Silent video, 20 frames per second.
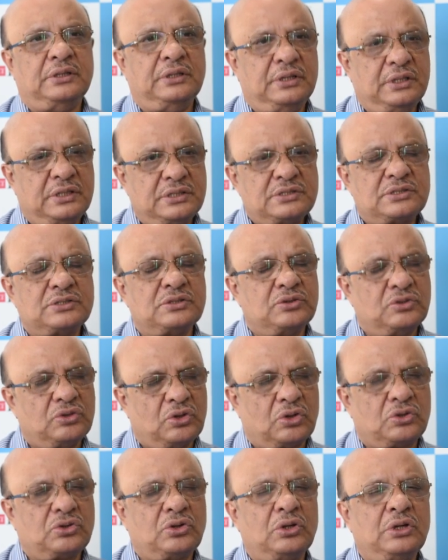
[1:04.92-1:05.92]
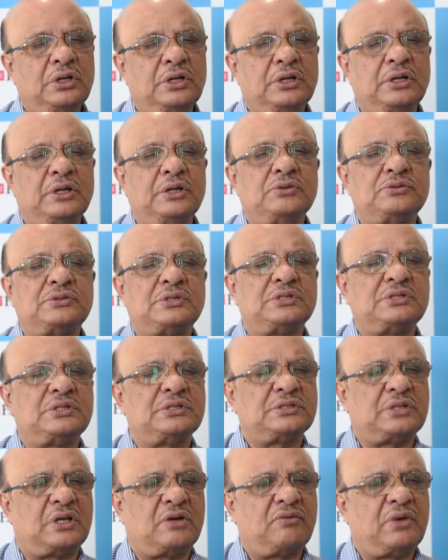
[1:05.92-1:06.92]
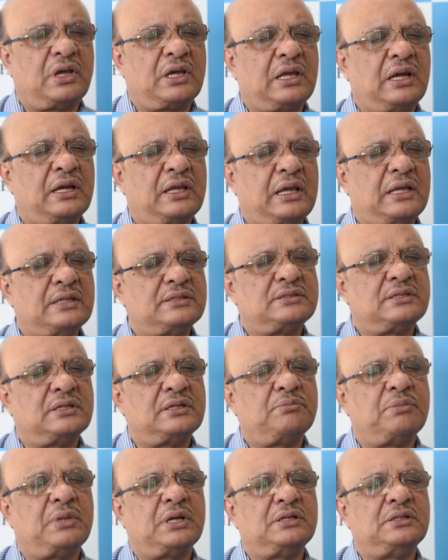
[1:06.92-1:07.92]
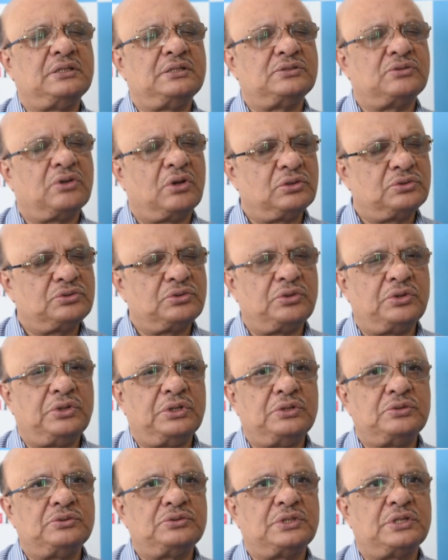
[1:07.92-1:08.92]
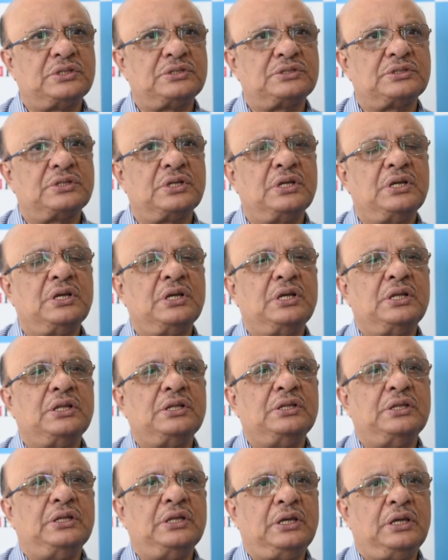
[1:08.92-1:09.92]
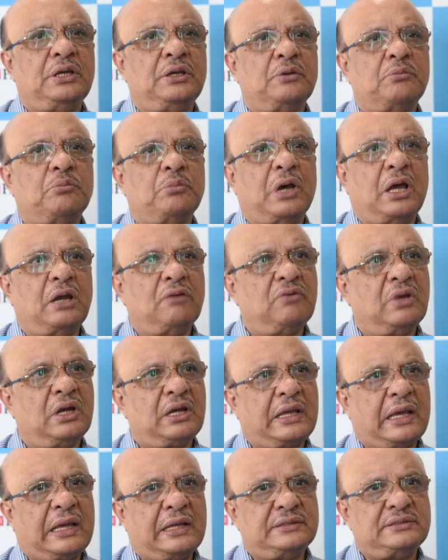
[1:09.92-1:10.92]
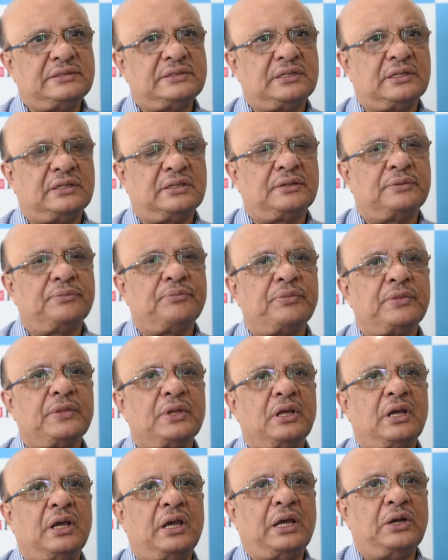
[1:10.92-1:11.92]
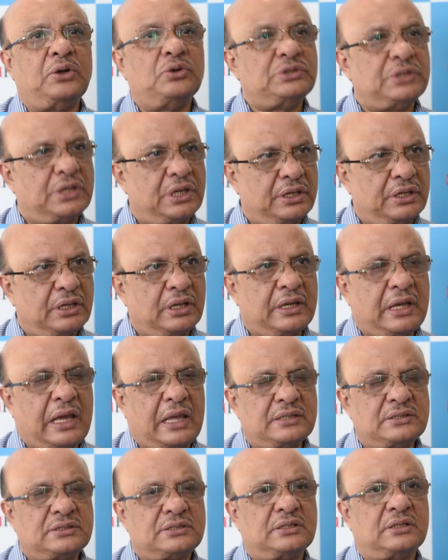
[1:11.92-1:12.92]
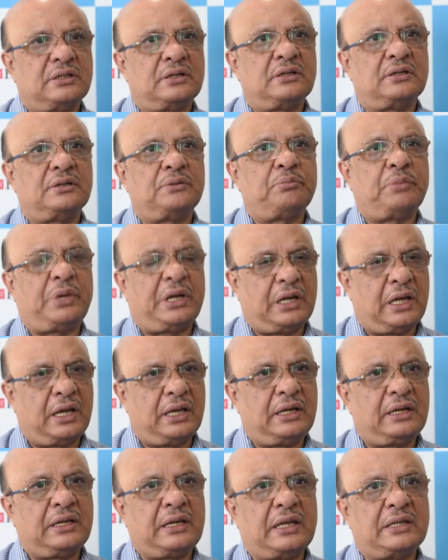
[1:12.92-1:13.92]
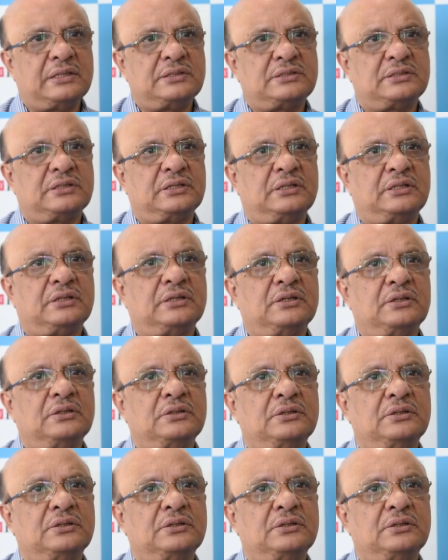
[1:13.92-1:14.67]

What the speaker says: this not only reduces the cervical cancer, but this also reduces the vulval cancer, anogenital cancer, penile cancer.